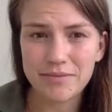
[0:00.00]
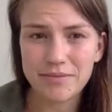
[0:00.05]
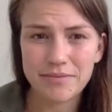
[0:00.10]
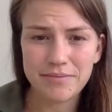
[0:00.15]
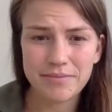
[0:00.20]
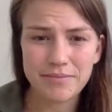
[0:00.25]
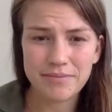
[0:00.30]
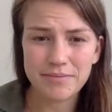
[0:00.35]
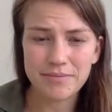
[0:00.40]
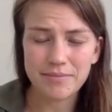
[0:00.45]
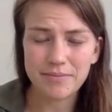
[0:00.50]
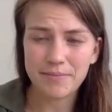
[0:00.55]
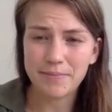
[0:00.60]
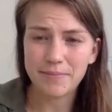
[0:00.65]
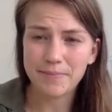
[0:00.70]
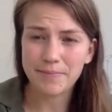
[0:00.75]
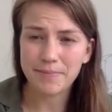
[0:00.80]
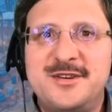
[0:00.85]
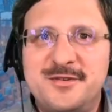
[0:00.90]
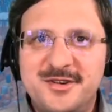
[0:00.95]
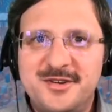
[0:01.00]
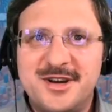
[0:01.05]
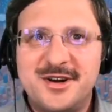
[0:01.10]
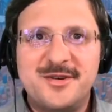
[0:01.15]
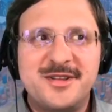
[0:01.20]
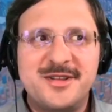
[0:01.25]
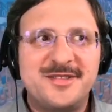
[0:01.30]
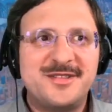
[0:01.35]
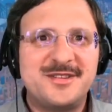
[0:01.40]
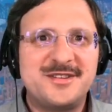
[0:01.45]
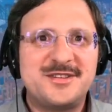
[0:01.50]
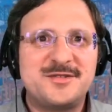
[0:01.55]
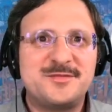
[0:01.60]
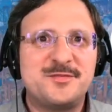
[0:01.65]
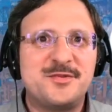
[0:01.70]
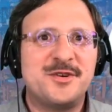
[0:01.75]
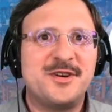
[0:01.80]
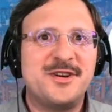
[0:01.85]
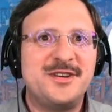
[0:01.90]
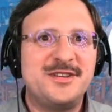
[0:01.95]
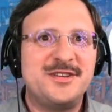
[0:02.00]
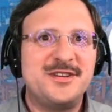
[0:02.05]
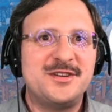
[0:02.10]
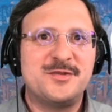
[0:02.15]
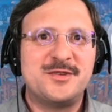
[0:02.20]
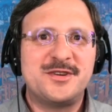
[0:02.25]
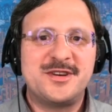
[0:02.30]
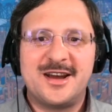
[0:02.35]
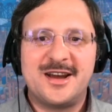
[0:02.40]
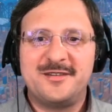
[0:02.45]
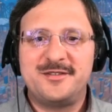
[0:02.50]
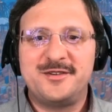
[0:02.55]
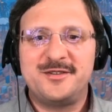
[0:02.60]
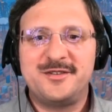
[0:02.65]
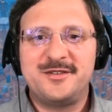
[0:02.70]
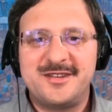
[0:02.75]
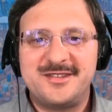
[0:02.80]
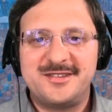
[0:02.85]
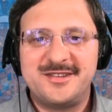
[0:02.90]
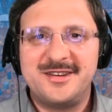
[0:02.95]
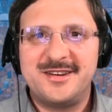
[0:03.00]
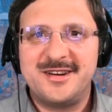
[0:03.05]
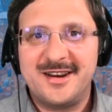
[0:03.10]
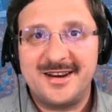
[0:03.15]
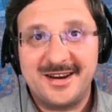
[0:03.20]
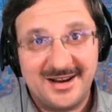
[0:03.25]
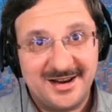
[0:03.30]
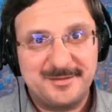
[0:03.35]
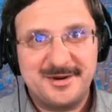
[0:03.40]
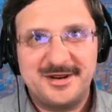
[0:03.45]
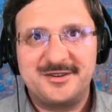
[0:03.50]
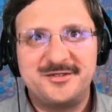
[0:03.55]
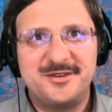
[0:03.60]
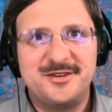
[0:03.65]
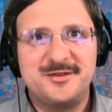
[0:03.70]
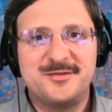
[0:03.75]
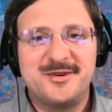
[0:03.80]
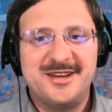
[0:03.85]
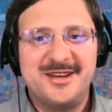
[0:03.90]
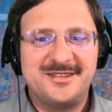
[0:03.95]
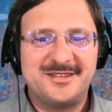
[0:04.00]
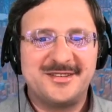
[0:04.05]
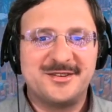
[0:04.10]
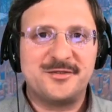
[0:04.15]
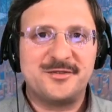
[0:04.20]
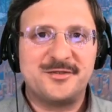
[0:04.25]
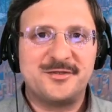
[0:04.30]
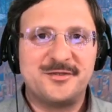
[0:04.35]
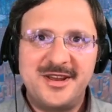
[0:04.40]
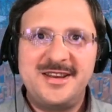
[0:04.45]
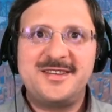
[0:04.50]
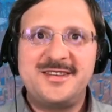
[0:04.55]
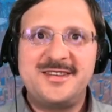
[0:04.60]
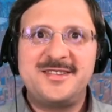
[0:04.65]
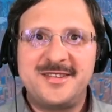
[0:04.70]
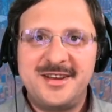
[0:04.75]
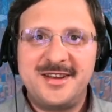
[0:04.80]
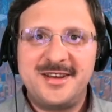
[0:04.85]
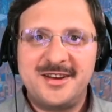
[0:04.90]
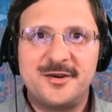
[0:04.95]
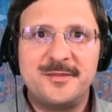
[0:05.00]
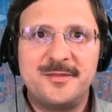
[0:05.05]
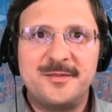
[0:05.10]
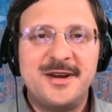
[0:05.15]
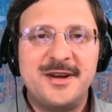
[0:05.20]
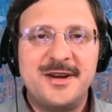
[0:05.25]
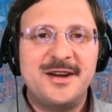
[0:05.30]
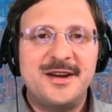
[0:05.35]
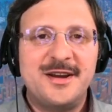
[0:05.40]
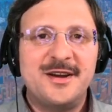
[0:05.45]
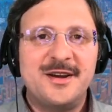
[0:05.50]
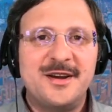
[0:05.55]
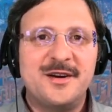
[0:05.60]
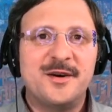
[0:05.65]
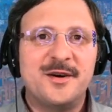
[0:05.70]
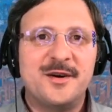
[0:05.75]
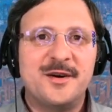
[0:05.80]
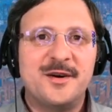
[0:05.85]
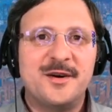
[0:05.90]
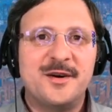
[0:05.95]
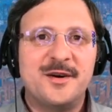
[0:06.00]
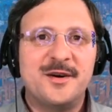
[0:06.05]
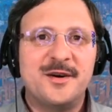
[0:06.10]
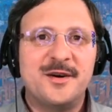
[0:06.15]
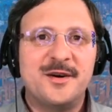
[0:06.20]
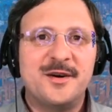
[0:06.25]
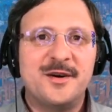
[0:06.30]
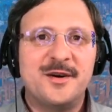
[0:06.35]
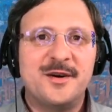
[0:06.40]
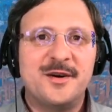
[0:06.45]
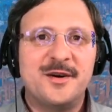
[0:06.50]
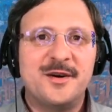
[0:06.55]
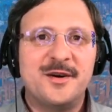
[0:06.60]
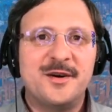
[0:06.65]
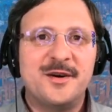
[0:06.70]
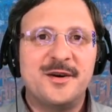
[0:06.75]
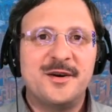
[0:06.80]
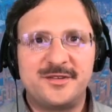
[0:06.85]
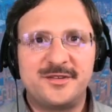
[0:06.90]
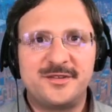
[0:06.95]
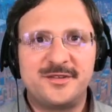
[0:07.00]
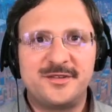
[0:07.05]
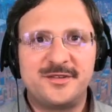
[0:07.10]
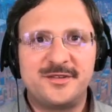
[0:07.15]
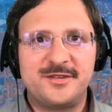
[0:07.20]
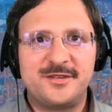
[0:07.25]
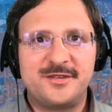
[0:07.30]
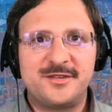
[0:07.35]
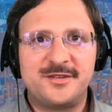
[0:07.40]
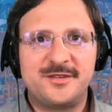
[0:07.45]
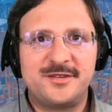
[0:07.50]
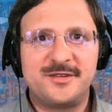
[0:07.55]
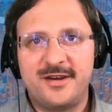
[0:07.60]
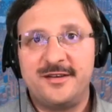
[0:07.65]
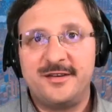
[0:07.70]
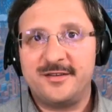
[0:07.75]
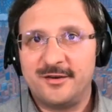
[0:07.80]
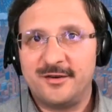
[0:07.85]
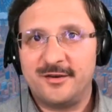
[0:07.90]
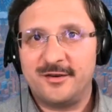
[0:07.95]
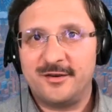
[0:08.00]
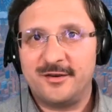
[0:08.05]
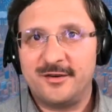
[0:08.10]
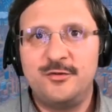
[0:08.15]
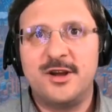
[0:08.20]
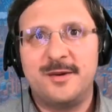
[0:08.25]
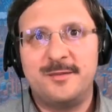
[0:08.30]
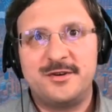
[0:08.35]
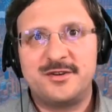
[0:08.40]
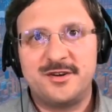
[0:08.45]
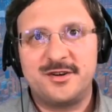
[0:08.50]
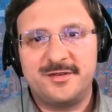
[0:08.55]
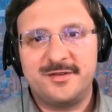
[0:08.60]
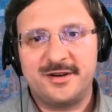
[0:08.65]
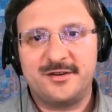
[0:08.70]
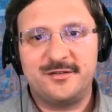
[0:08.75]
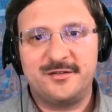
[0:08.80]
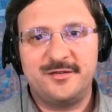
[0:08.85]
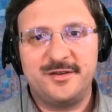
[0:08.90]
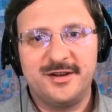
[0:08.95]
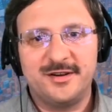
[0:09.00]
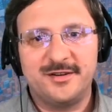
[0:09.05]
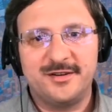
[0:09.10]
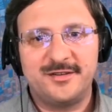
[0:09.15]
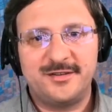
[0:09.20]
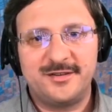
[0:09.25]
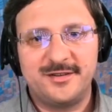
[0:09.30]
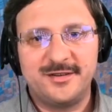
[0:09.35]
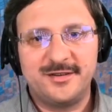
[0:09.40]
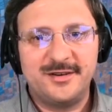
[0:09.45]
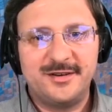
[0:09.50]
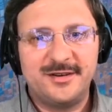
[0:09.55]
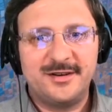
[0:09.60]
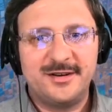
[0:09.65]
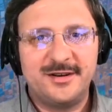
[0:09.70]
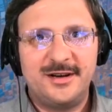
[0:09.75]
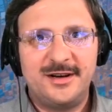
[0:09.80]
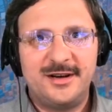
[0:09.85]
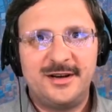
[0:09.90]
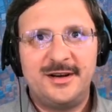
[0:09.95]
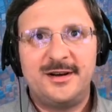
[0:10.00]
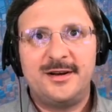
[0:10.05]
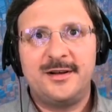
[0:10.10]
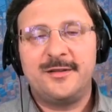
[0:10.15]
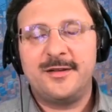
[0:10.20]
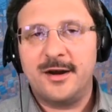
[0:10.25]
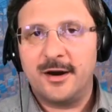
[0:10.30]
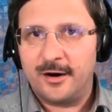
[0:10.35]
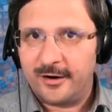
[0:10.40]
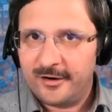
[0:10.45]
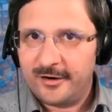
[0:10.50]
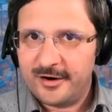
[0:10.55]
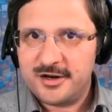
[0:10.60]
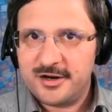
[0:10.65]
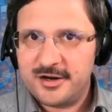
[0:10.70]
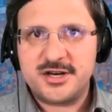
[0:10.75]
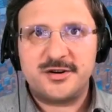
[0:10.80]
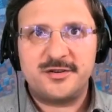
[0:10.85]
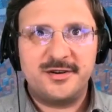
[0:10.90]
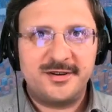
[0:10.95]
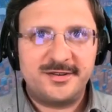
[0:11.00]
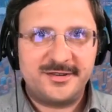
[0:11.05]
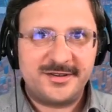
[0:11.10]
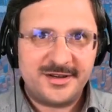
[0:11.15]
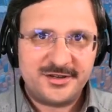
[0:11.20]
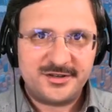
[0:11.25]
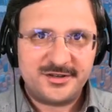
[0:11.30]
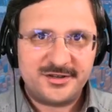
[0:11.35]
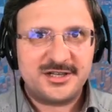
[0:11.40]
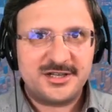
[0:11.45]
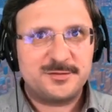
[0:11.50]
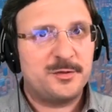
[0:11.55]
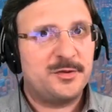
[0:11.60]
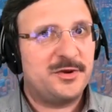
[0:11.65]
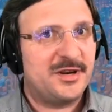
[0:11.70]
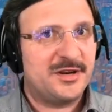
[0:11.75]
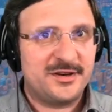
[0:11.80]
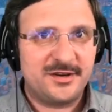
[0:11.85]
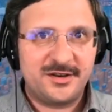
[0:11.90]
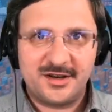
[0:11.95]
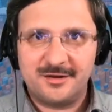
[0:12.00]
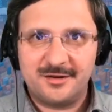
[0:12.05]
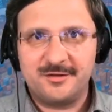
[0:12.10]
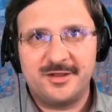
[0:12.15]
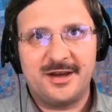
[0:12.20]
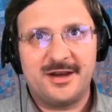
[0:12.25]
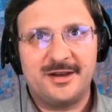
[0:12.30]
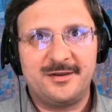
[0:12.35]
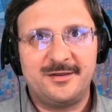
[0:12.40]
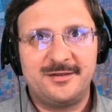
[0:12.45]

With all that you know at this point, you would have to do this in an elementary way. So Green's theorem only holds in the planar case, only for two-dimensional vector fields. There are generalizations, but we didn't cover that.